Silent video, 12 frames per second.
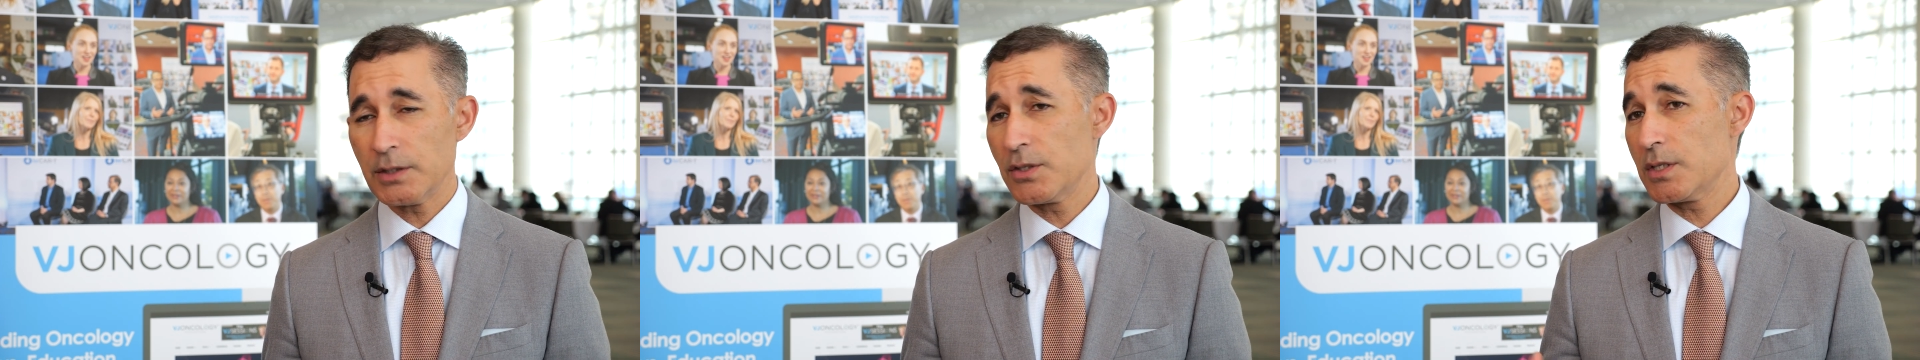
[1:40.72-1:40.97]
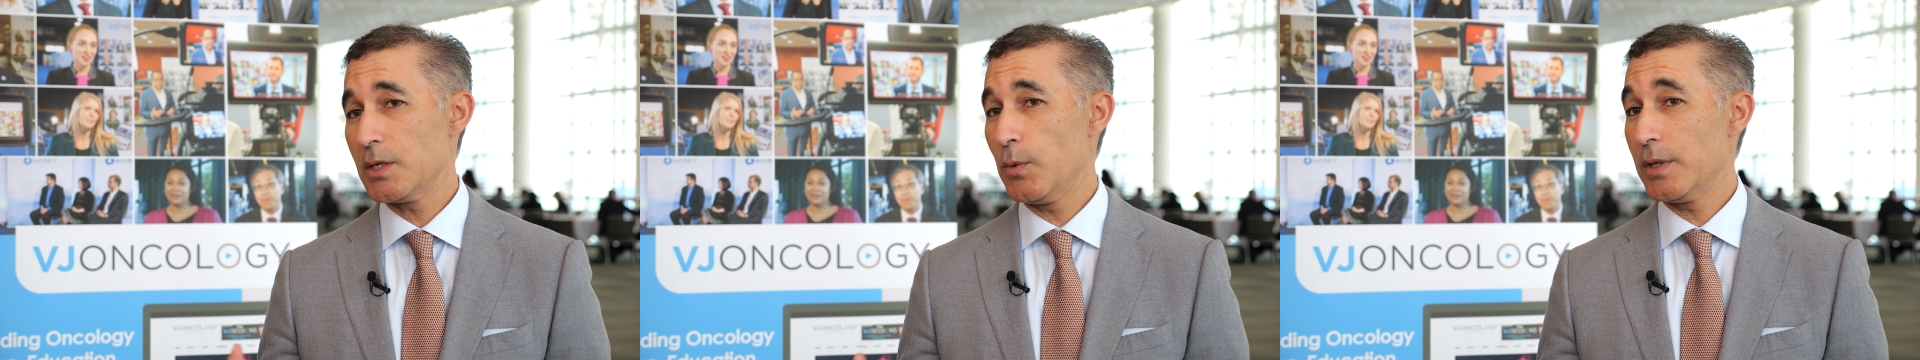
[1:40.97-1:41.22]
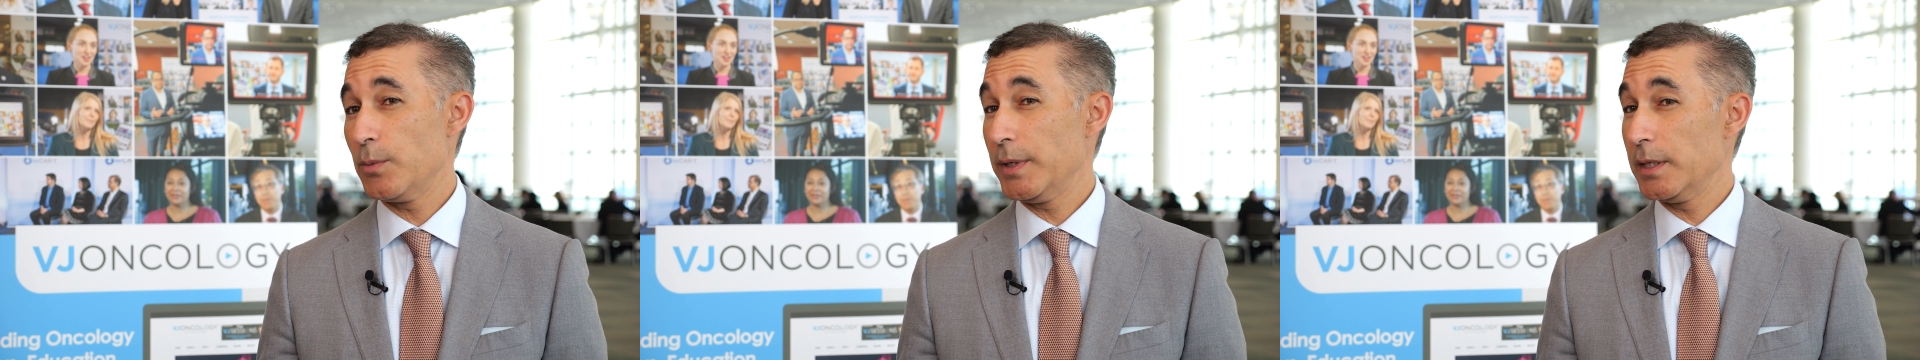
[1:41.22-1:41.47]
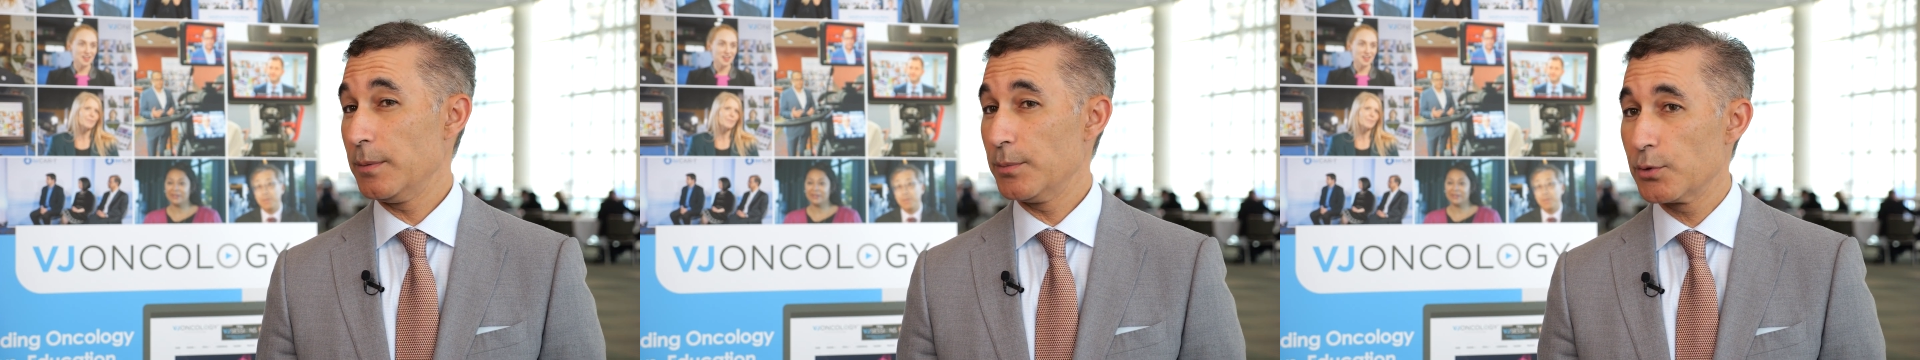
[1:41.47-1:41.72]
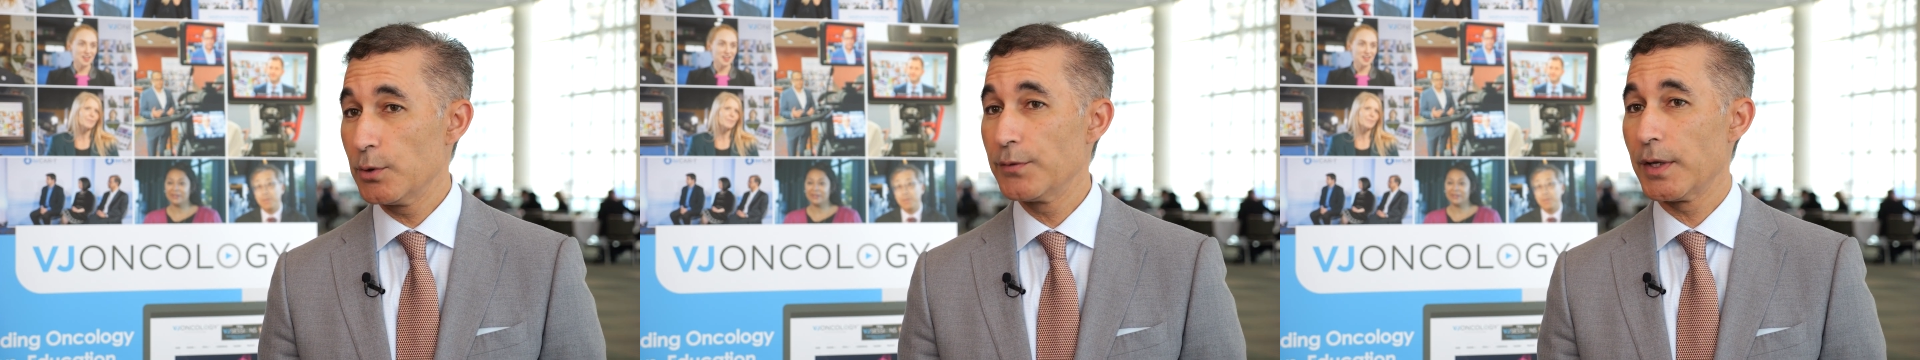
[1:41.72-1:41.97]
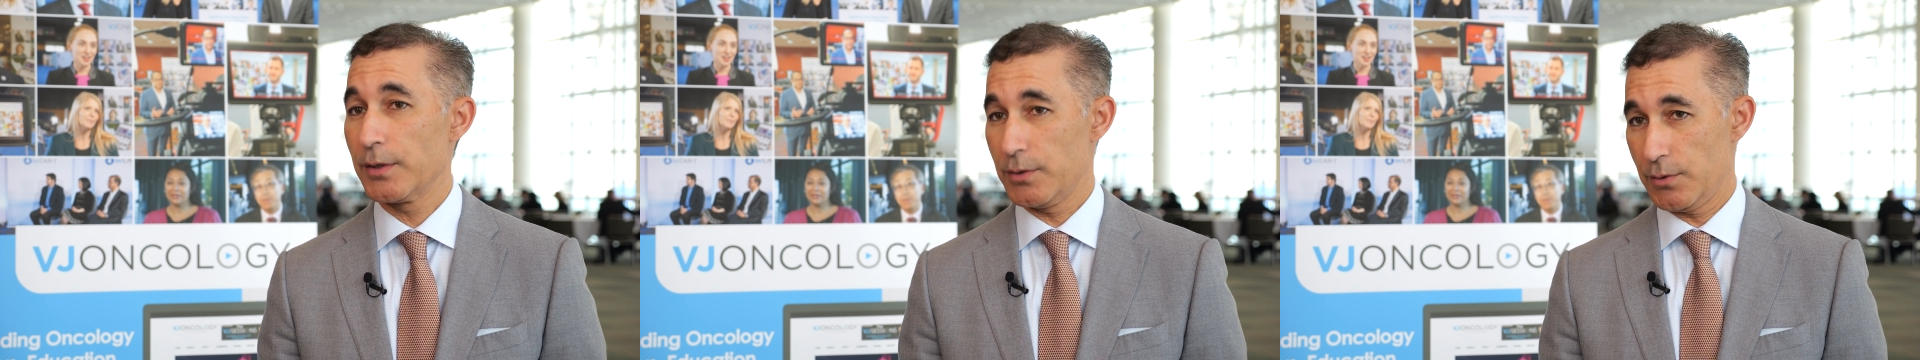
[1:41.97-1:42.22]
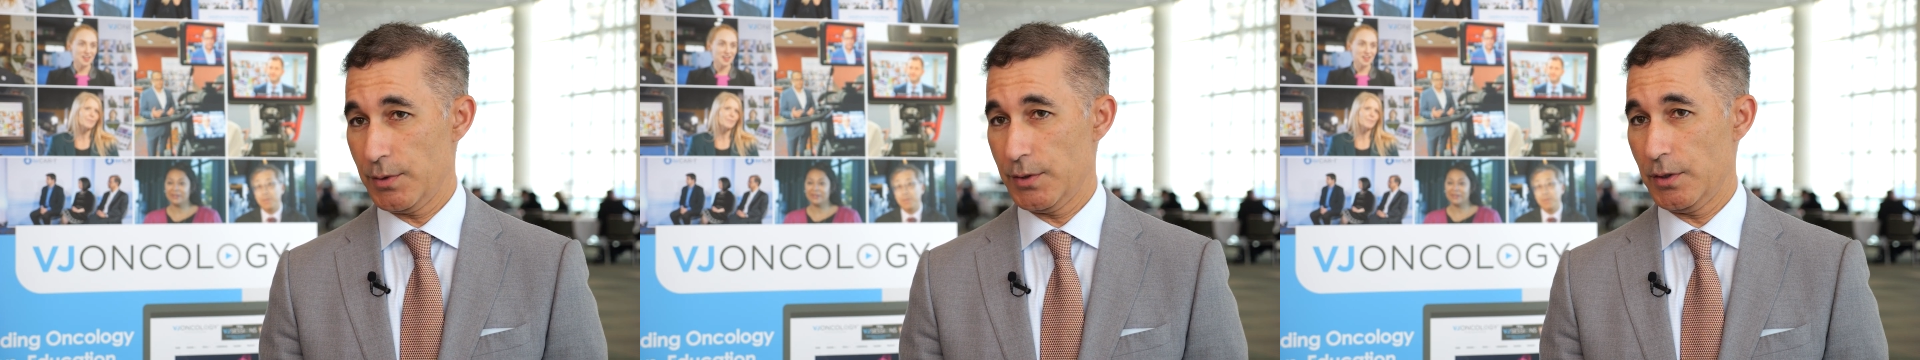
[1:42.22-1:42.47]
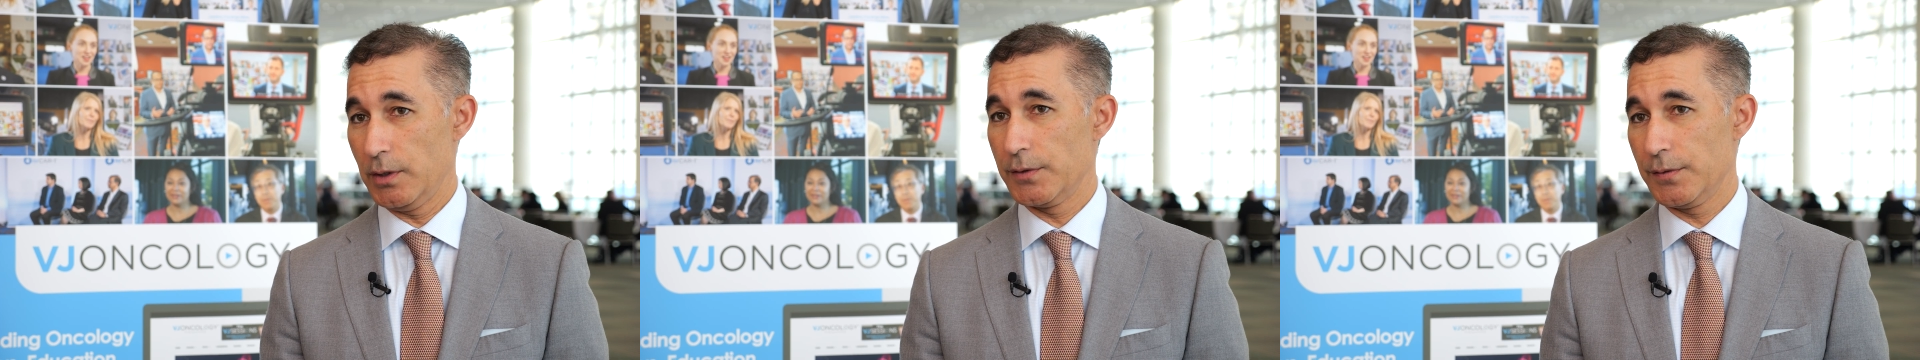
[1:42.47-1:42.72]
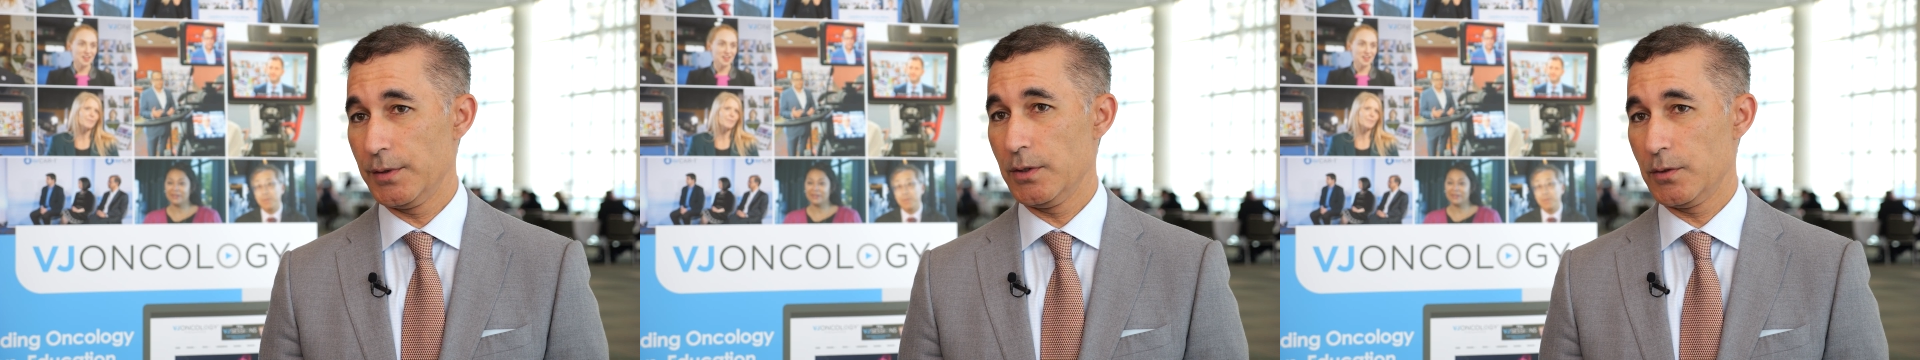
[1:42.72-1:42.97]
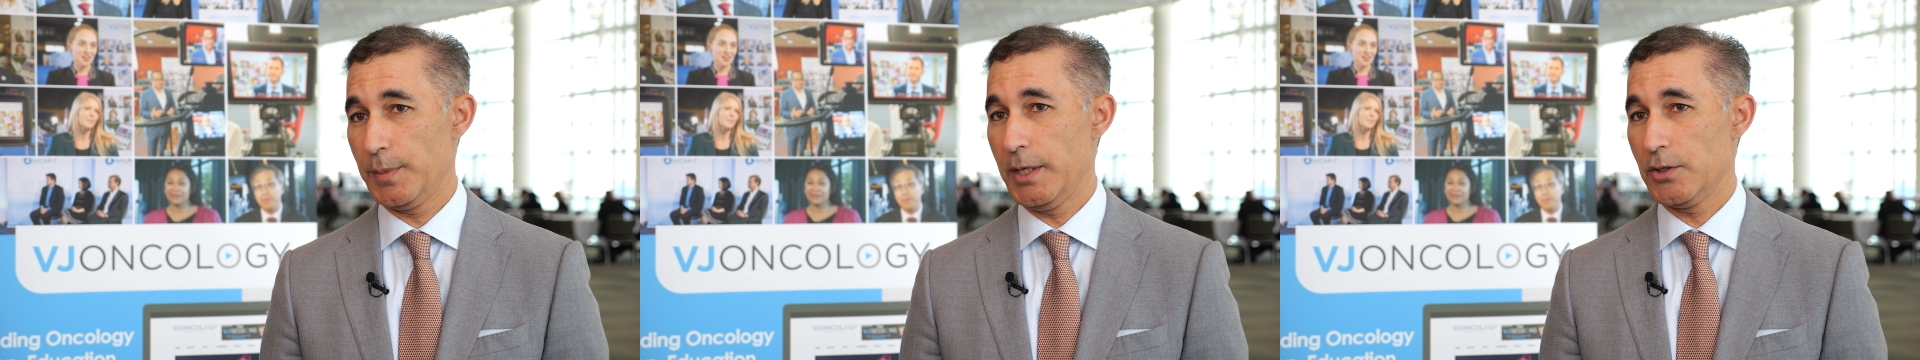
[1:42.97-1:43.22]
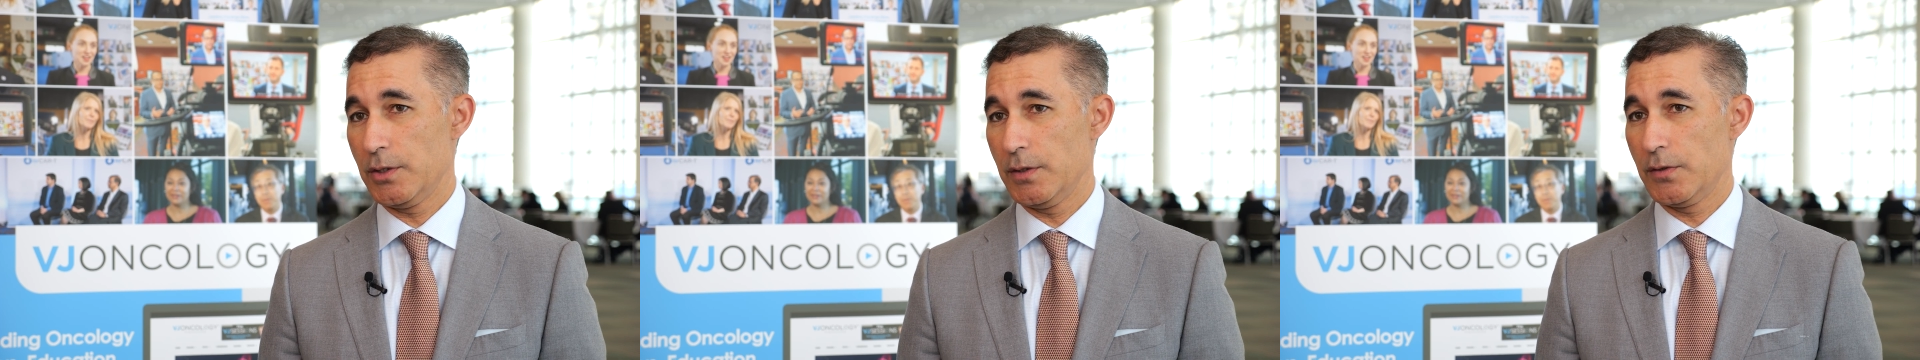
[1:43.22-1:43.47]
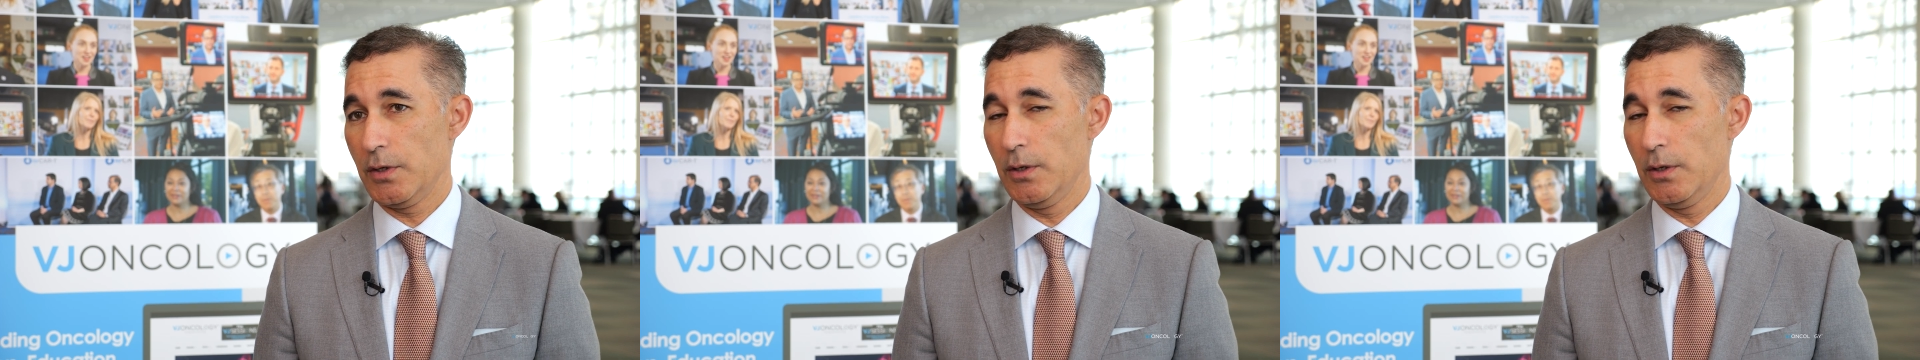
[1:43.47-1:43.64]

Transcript: to see whether we can improve on those results for those patients.